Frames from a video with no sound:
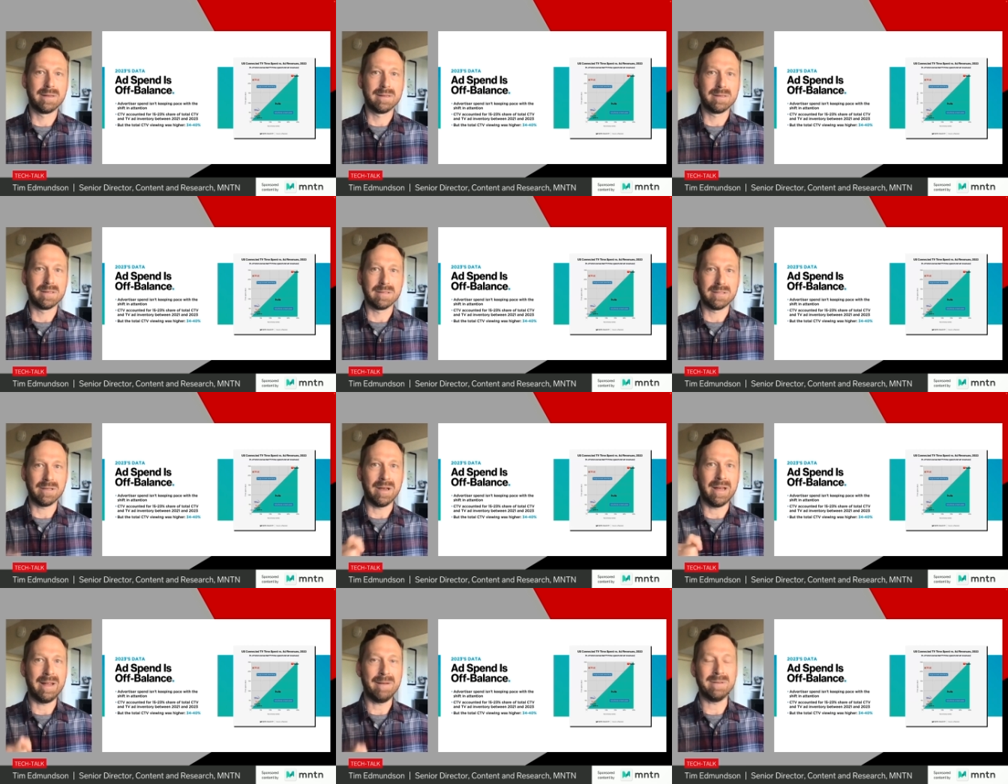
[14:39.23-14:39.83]

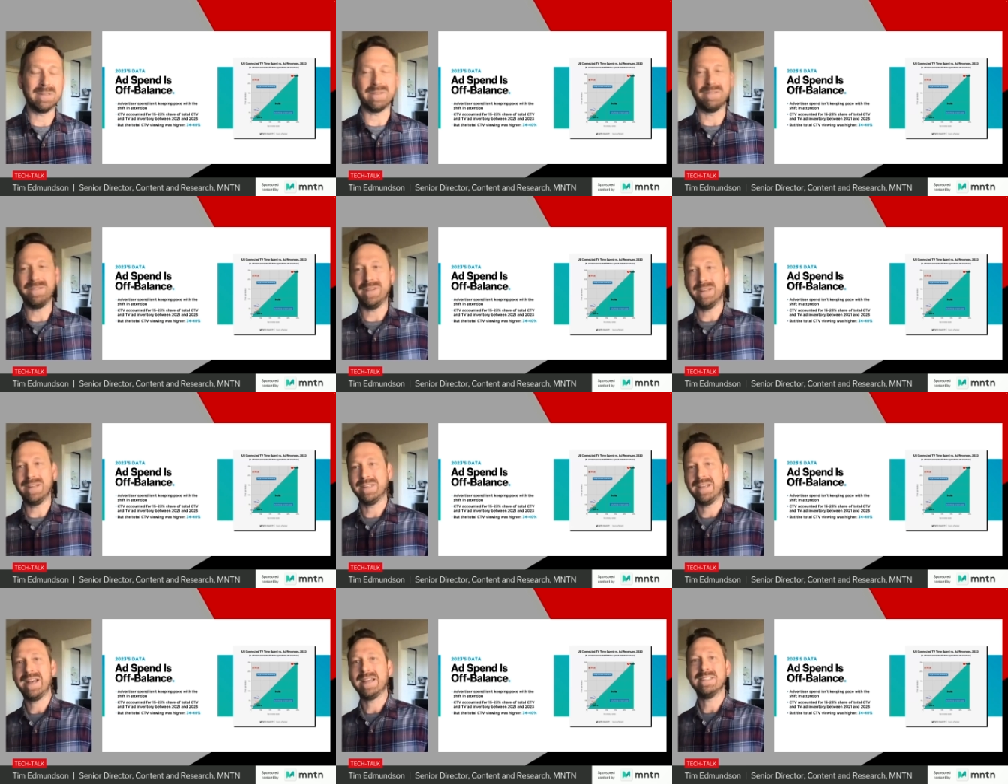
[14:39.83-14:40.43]
So that was a
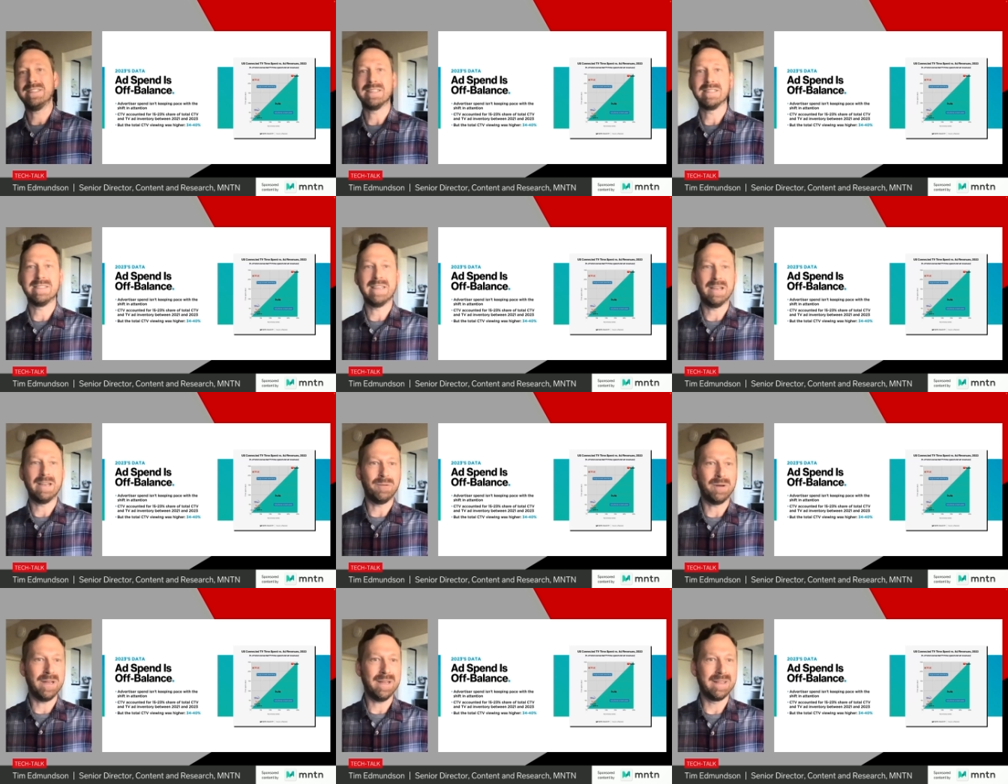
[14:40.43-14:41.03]
fantastic
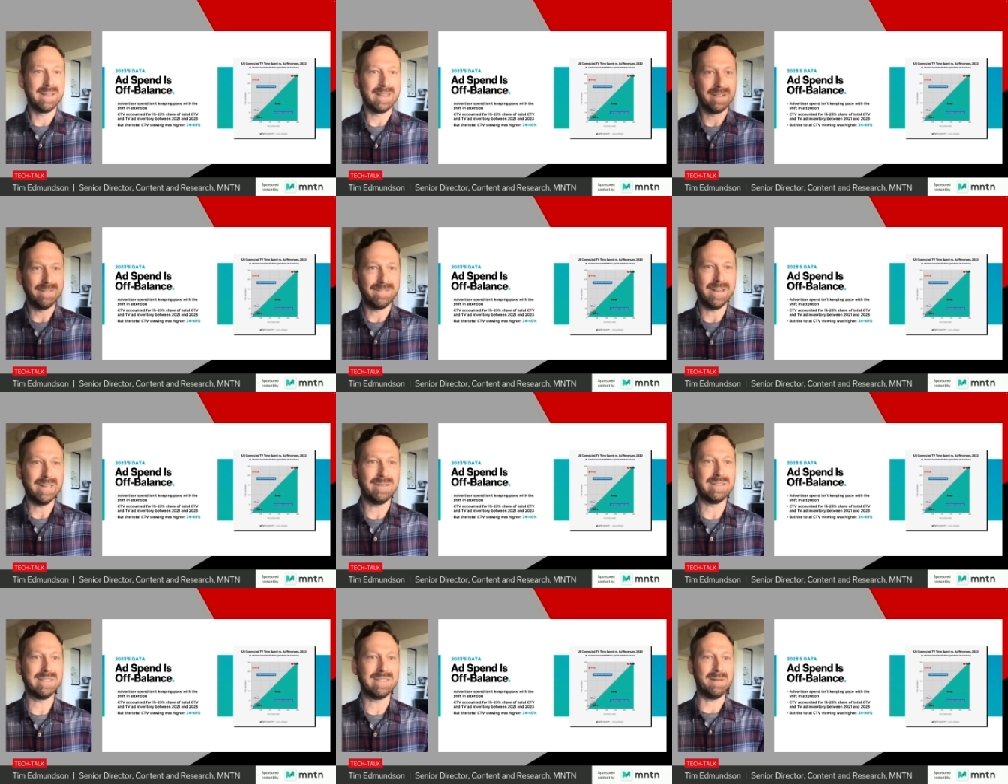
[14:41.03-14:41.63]
segue, if I
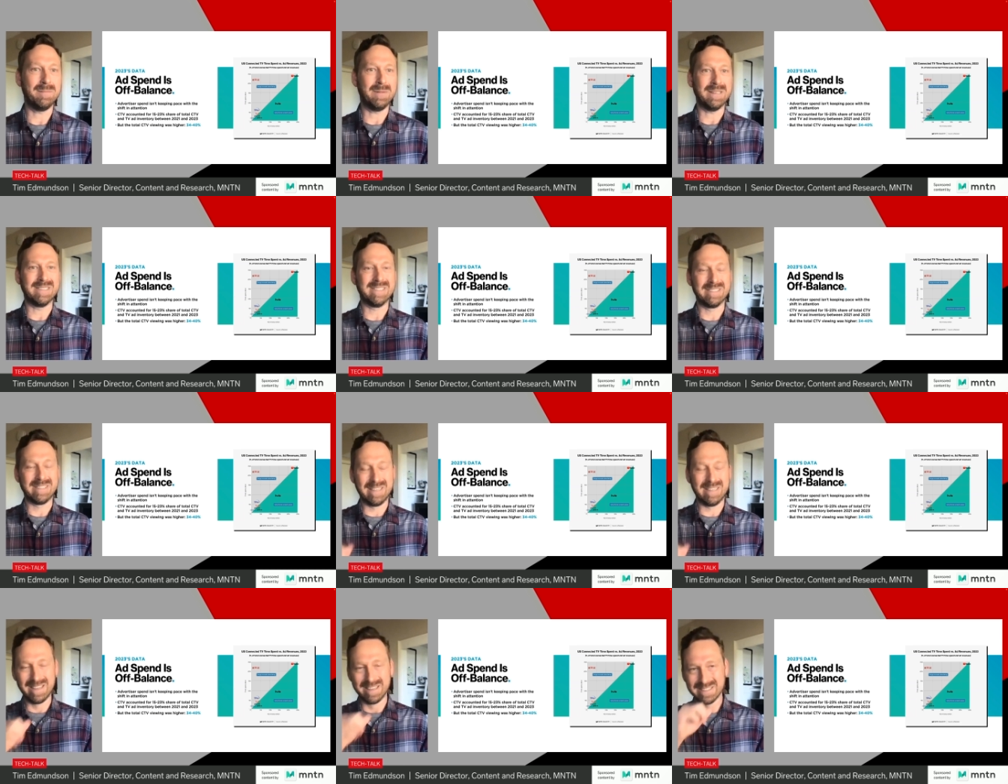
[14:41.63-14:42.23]
do say
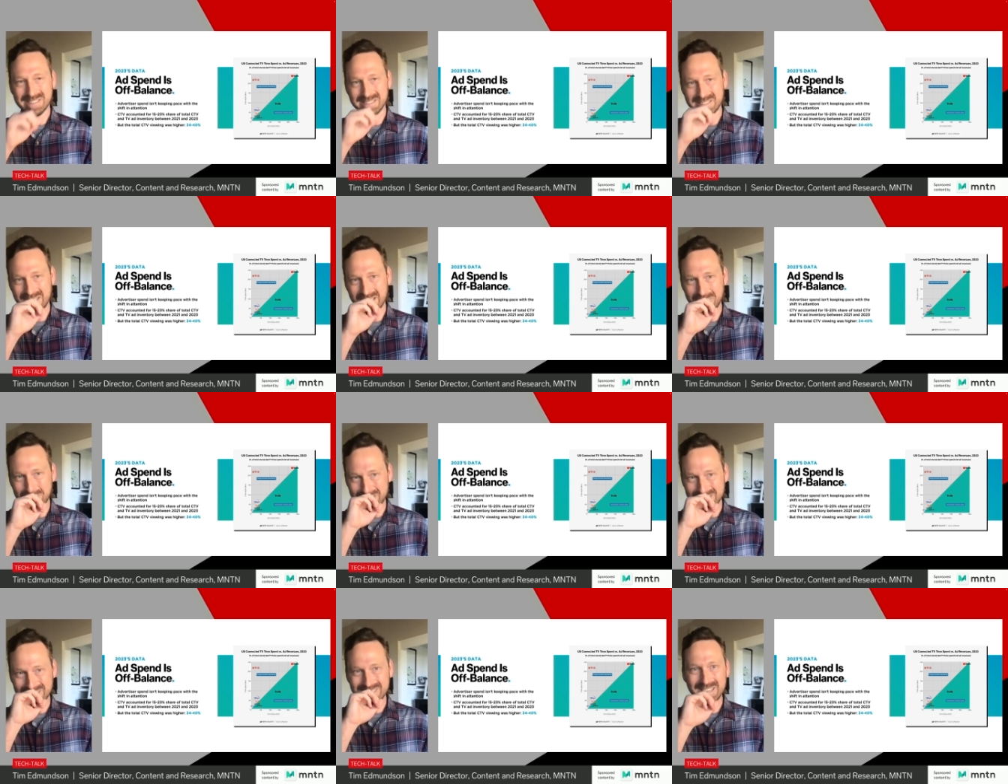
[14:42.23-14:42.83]

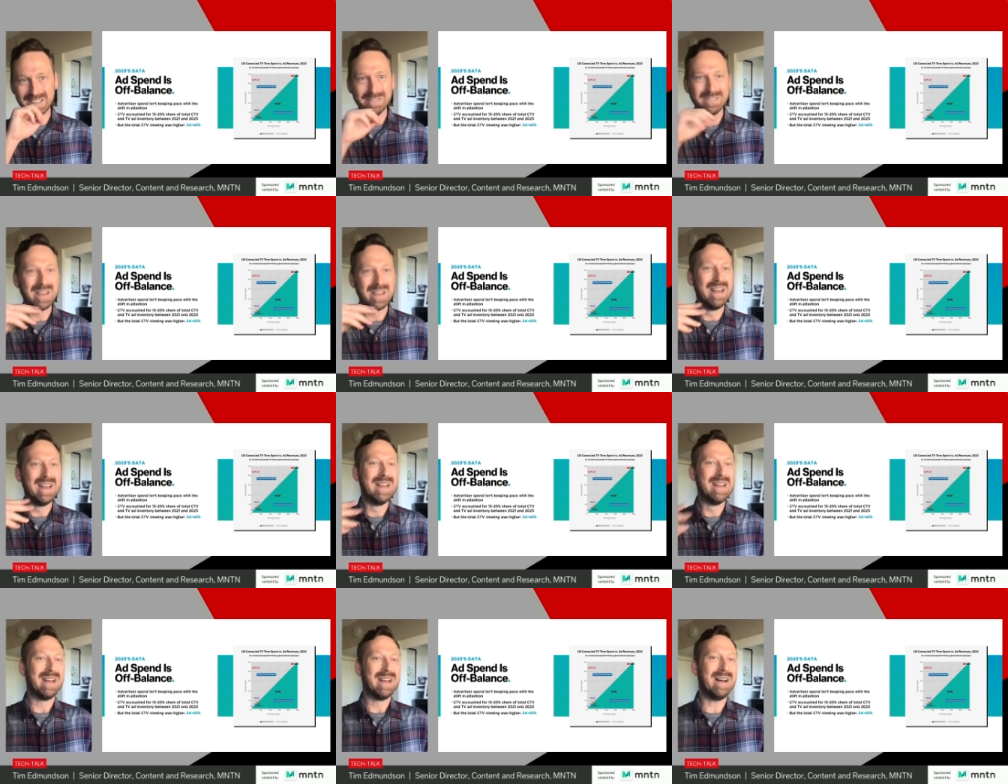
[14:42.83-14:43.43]
myself.
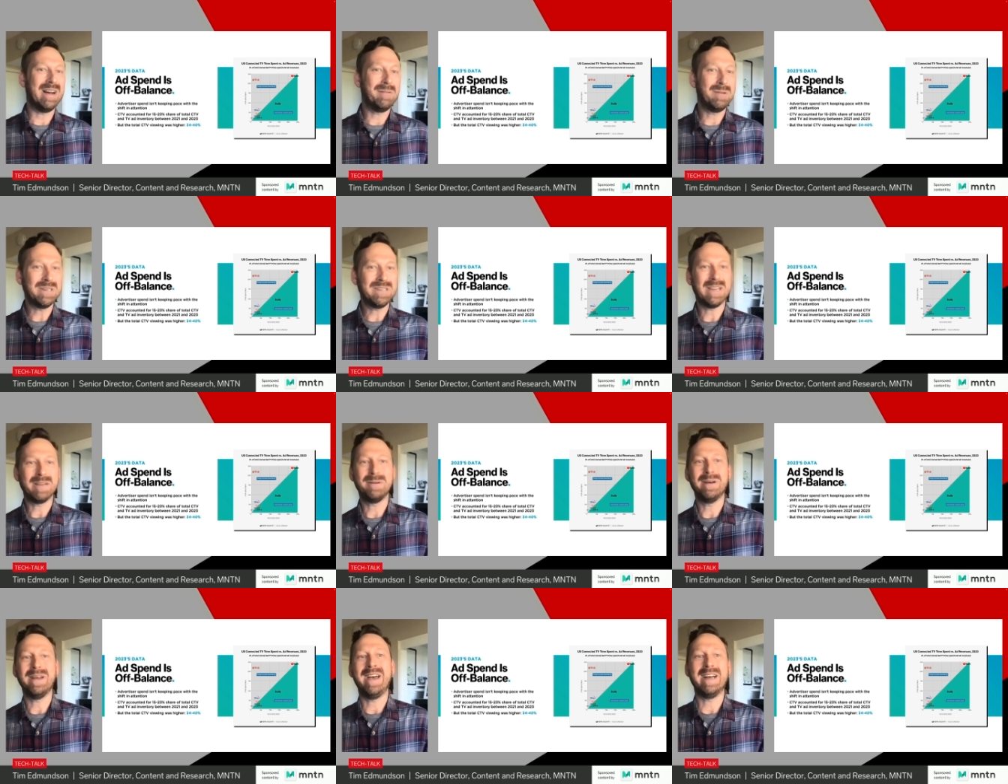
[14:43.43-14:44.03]
We're
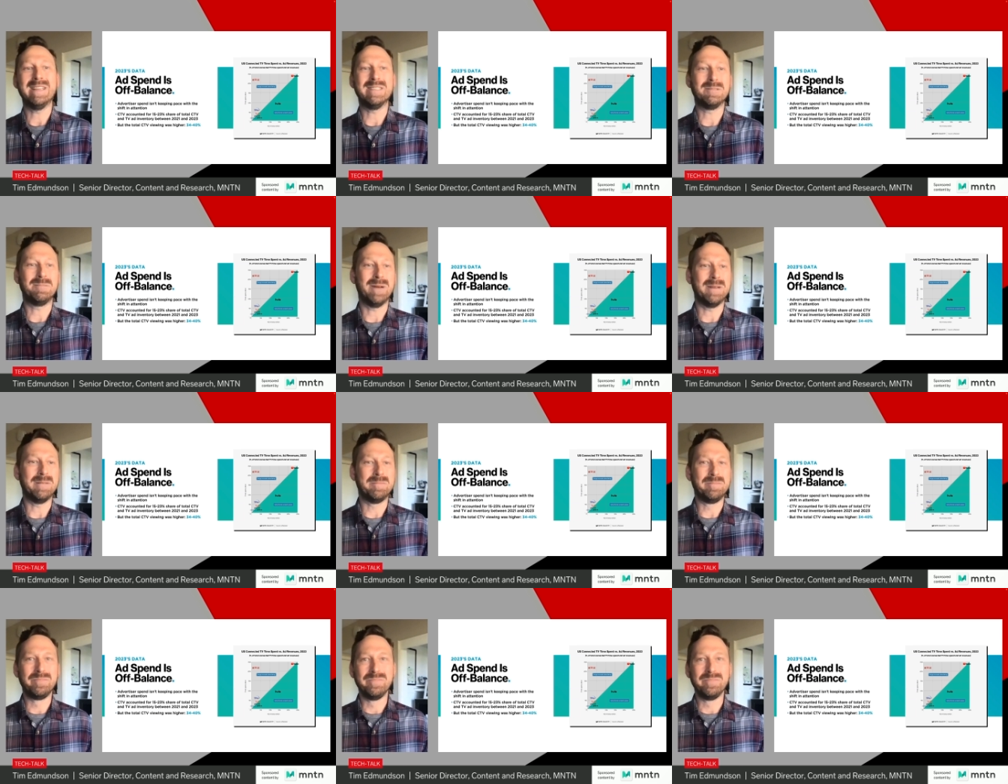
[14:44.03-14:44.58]
talking about ad spend.